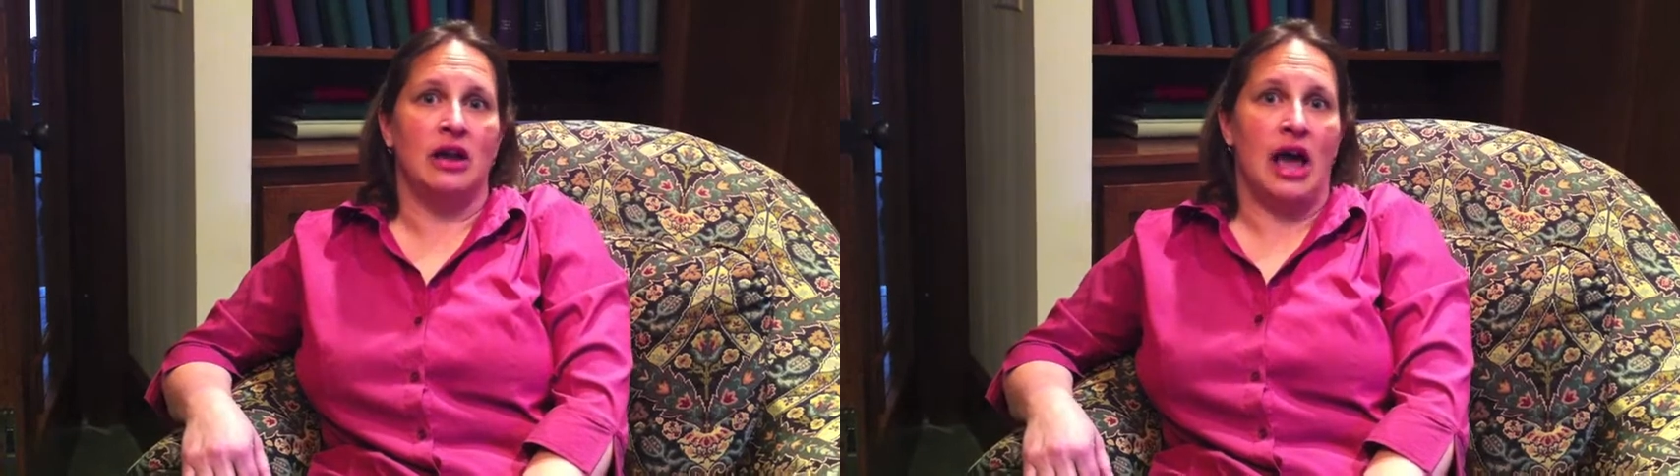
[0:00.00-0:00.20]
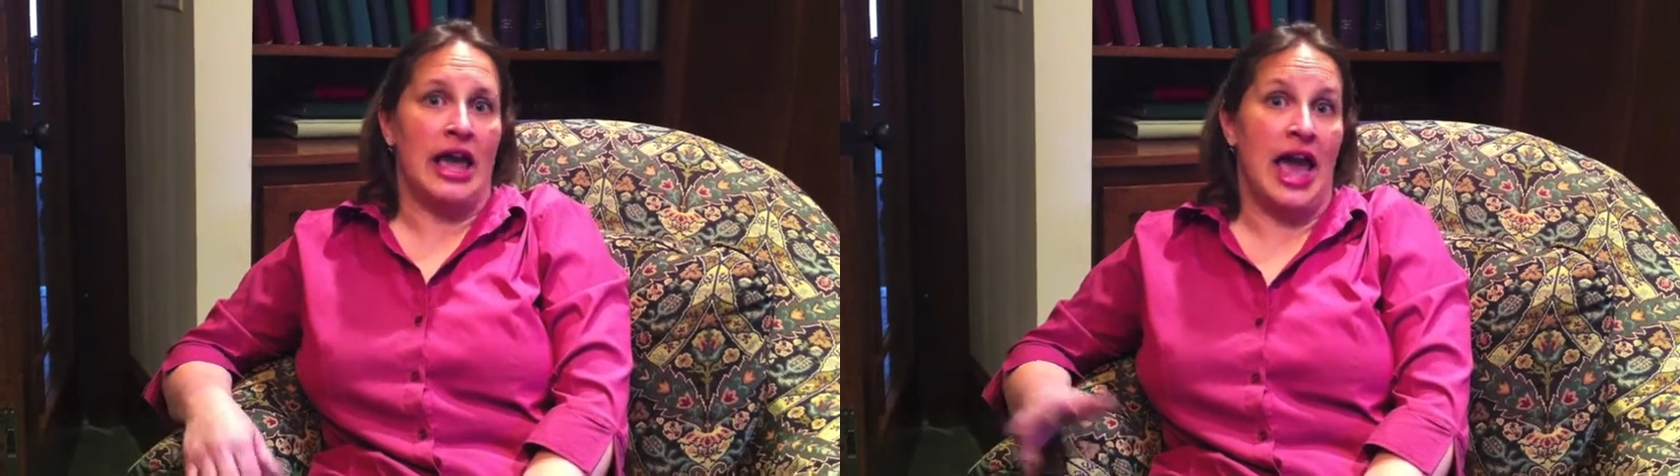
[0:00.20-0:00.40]

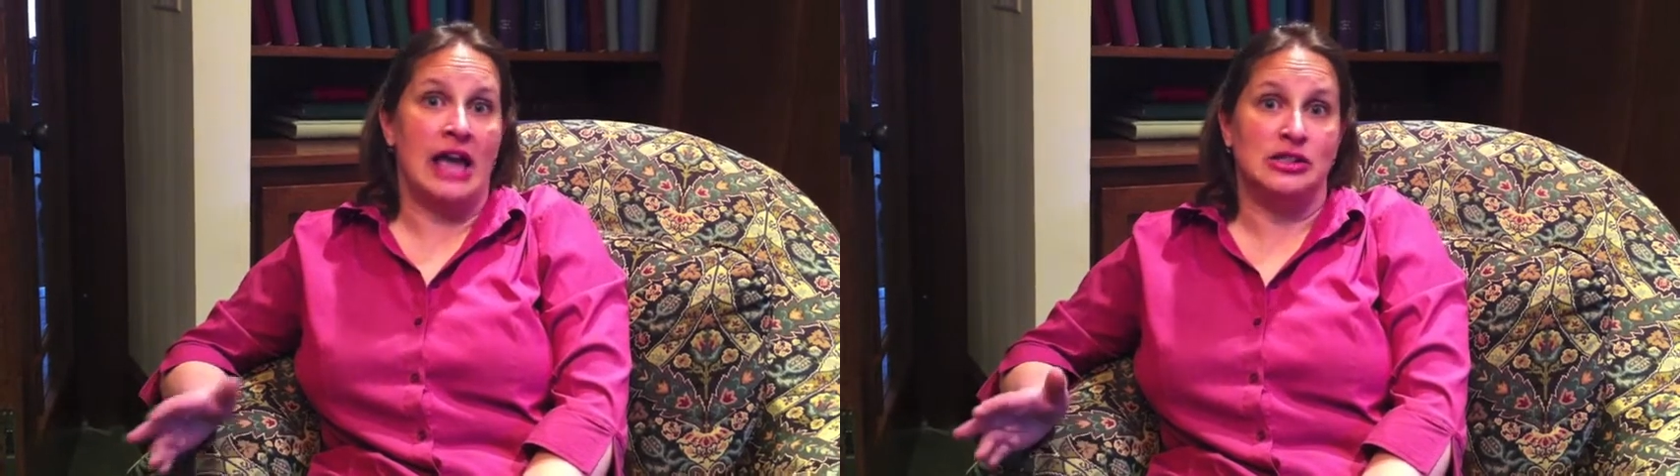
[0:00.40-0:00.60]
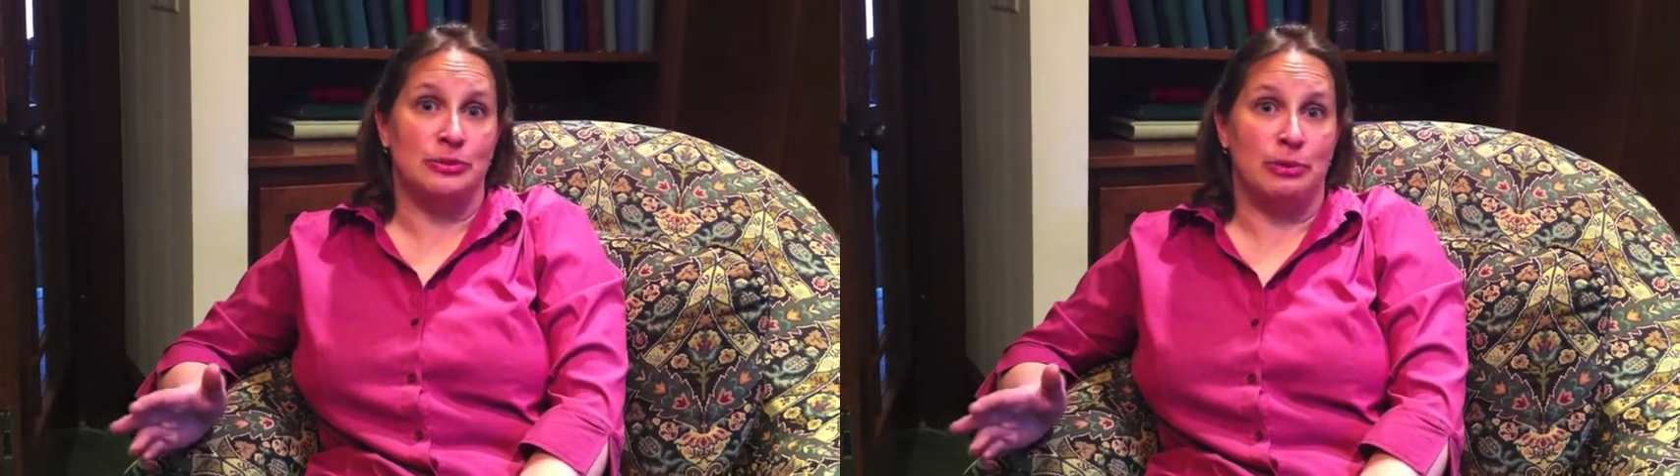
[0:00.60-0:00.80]

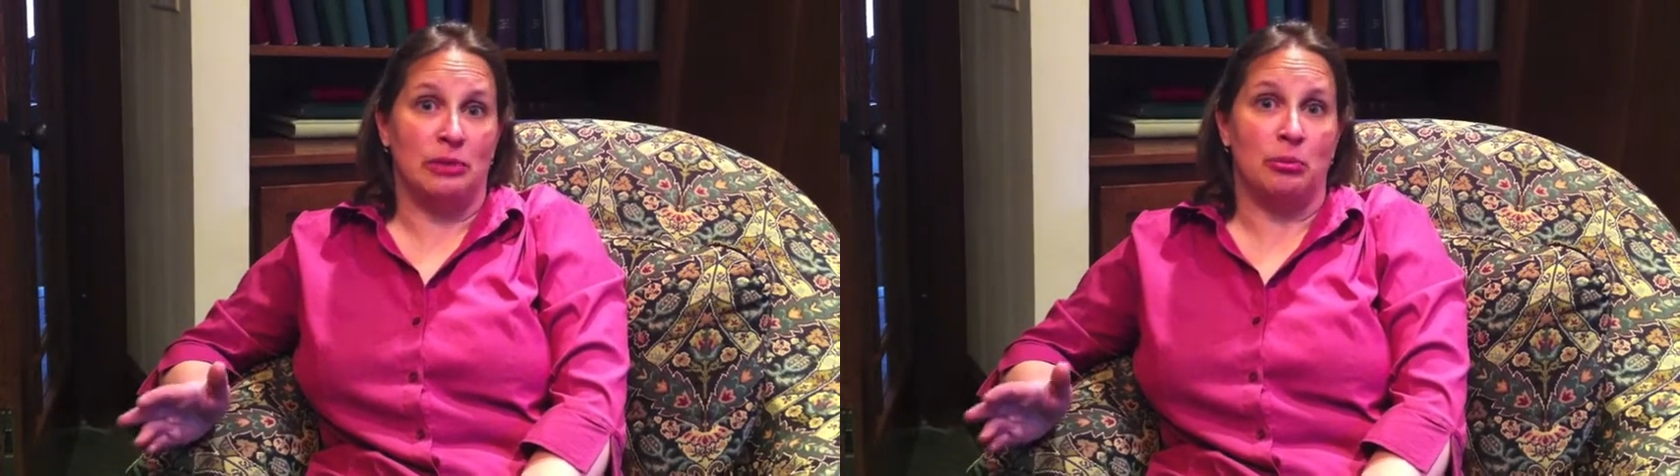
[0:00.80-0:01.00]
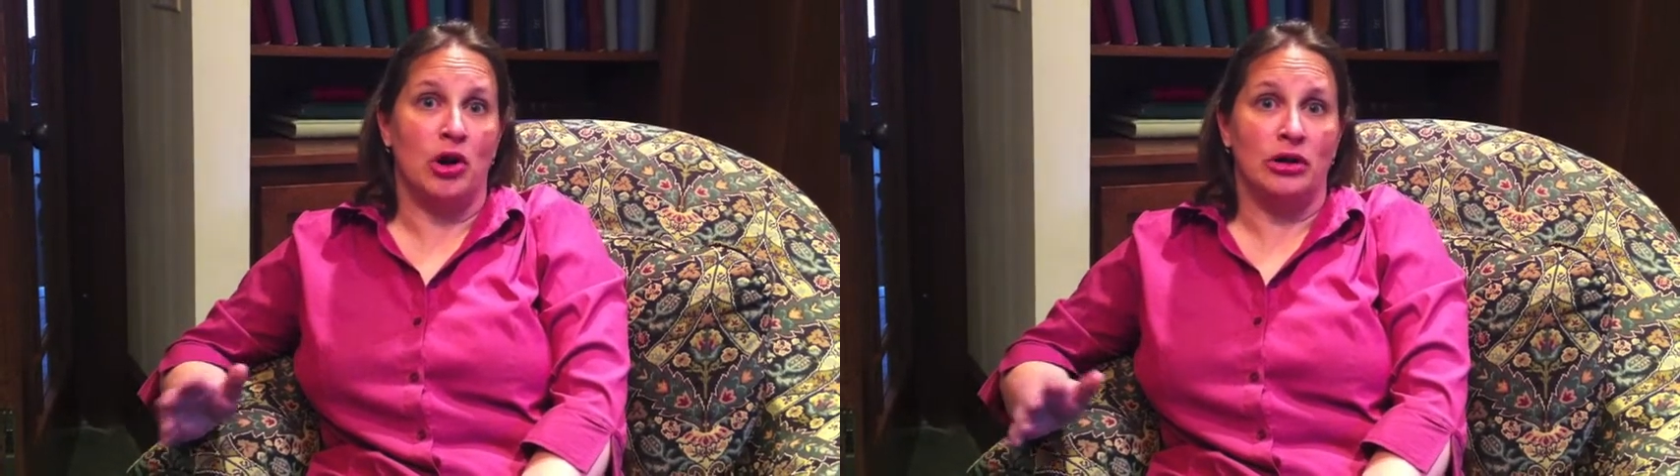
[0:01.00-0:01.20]
had to be
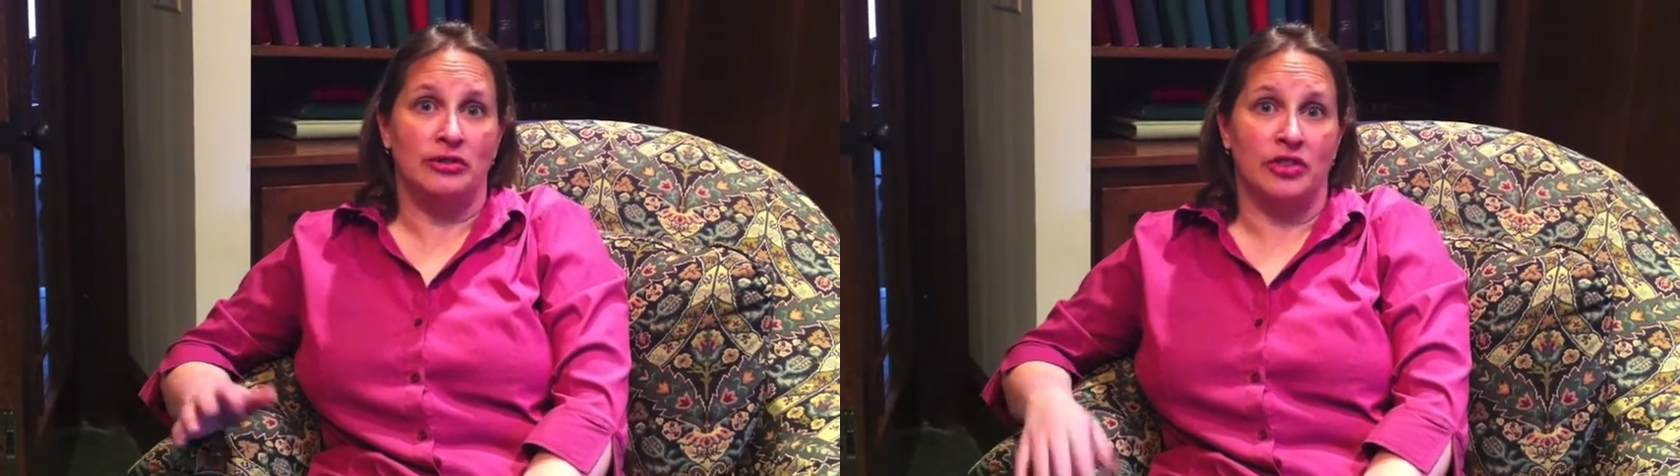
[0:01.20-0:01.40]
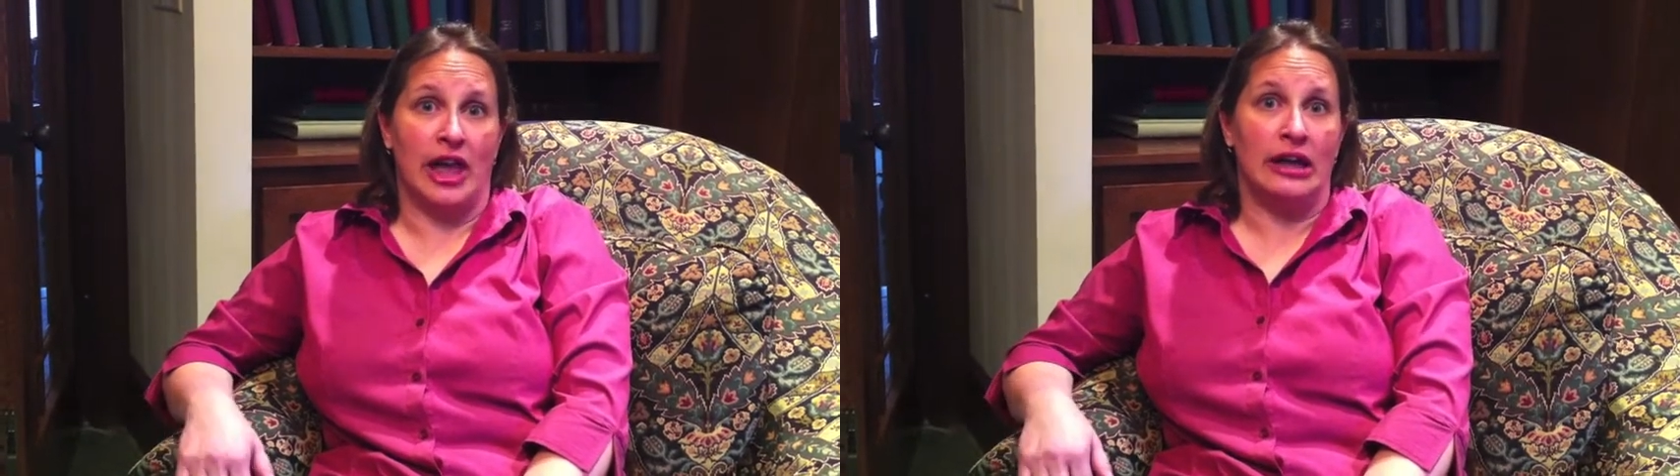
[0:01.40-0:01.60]
a part
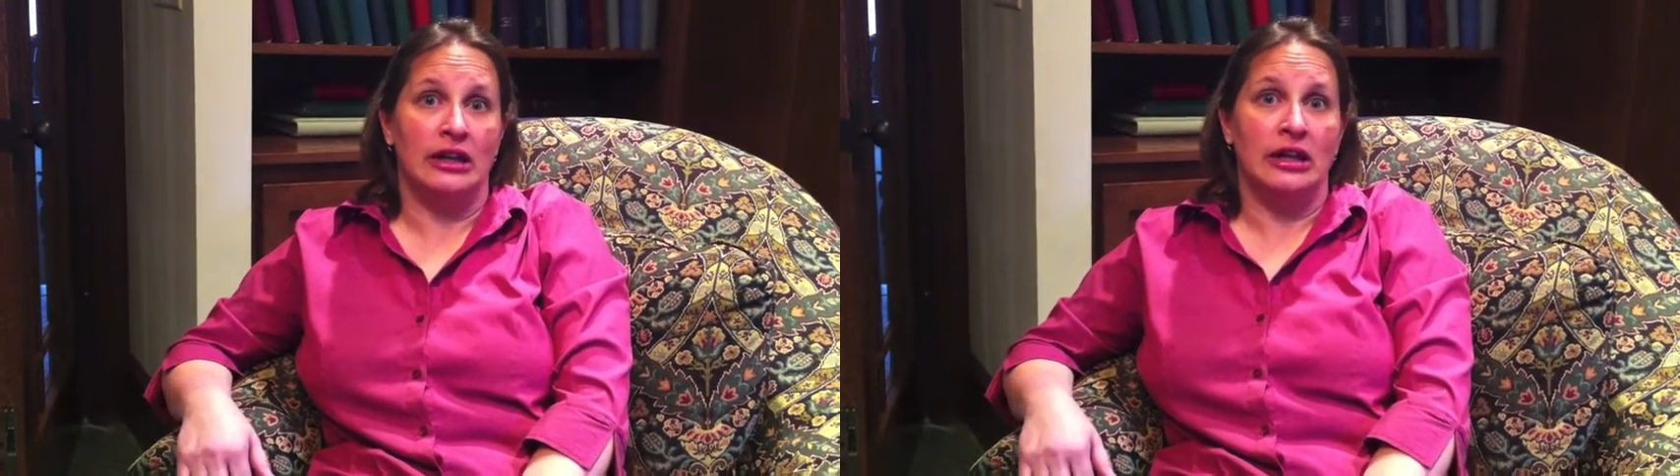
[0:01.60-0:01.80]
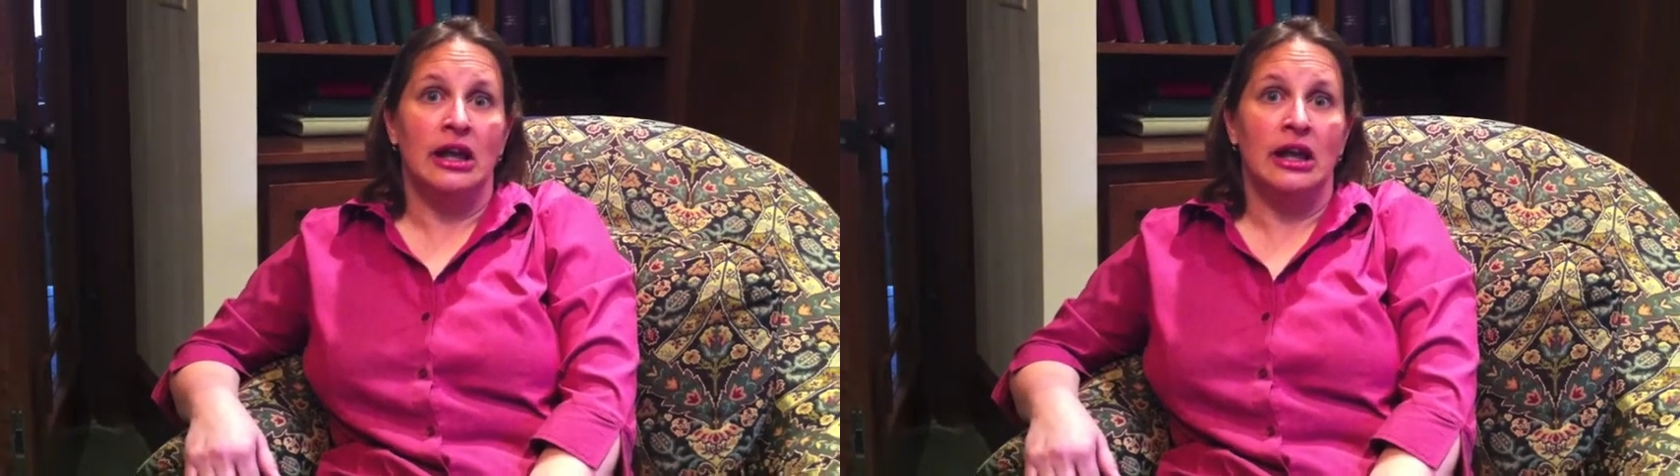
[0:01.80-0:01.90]
of that.